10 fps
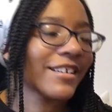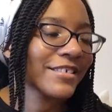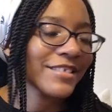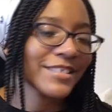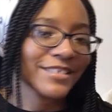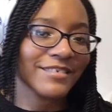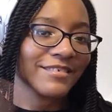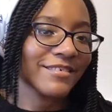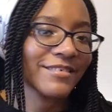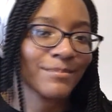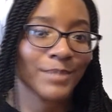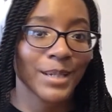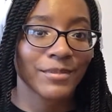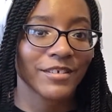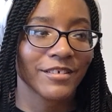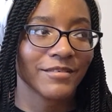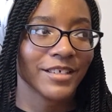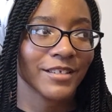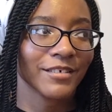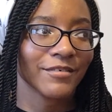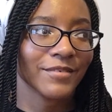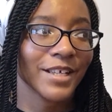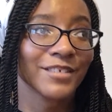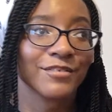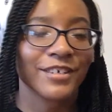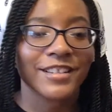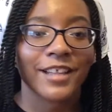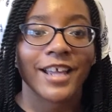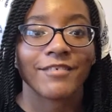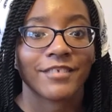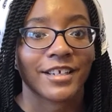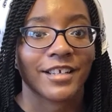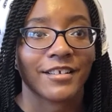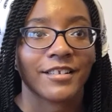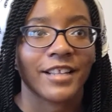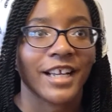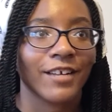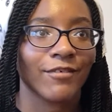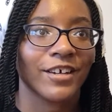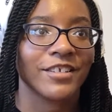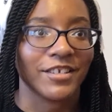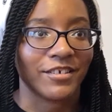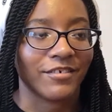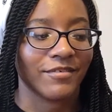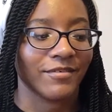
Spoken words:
just be able to, you know, enjoy life again, like I want to.